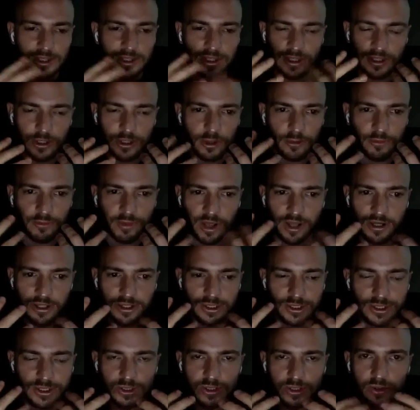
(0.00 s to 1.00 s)
your
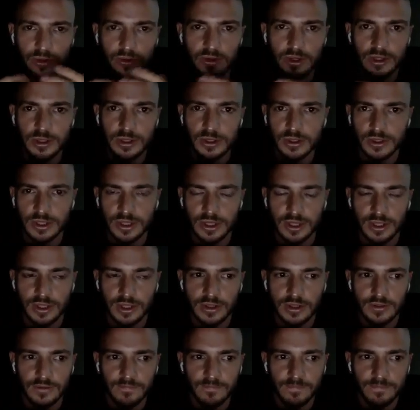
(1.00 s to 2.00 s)
body's so
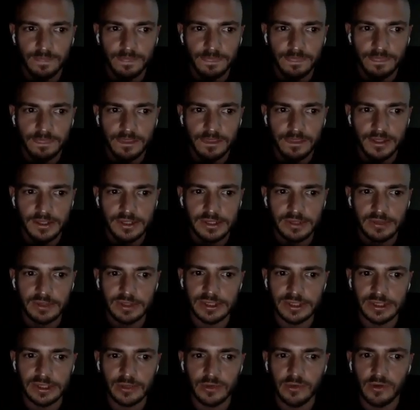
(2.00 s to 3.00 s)
intricate. And so
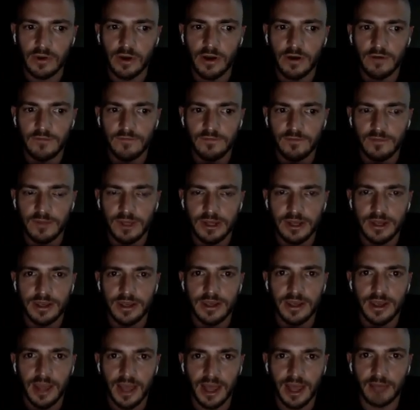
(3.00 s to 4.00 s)
it's so hard for me to
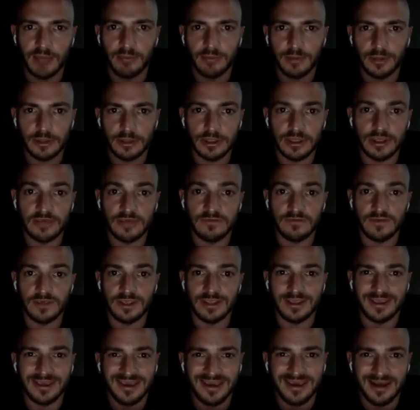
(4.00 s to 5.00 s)
not believe
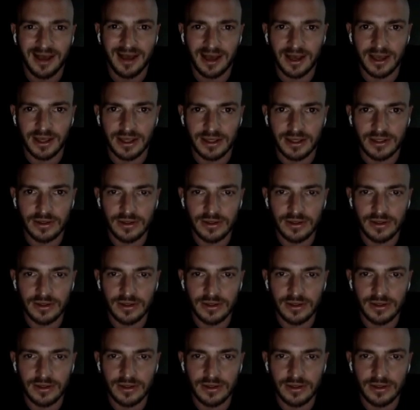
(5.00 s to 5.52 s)
in God.